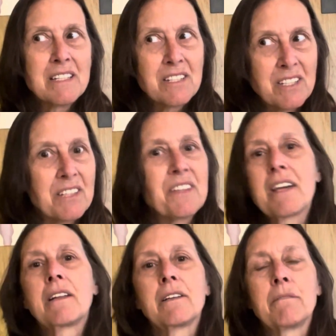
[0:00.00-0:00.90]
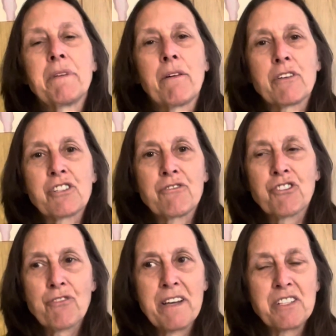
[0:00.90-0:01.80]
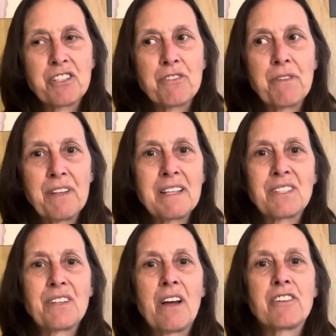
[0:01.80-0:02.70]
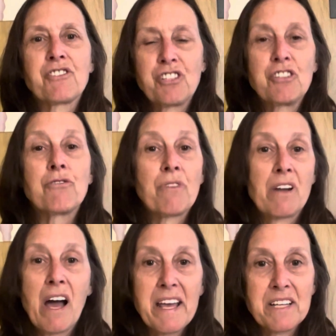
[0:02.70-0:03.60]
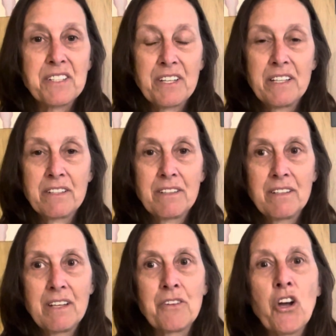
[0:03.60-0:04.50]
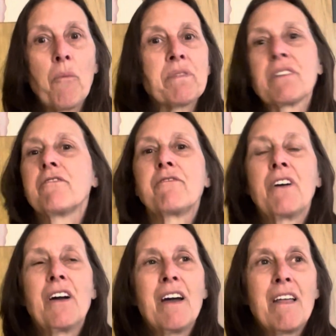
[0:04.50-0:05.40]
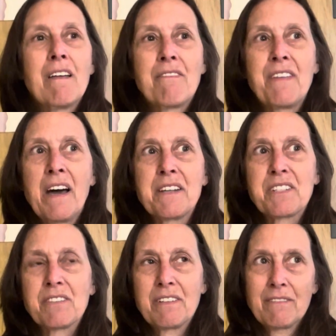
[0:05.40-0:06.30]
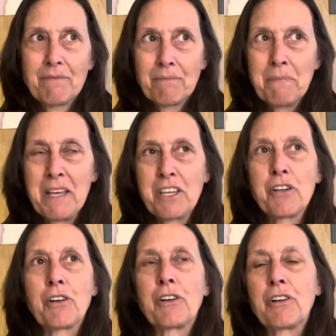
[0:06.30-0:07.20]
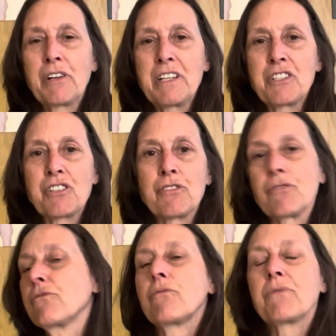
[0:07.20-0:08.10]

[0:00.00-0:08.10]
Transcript: did that a little bit, where she was trying to do things that she knew that I had done in hopes of that making her into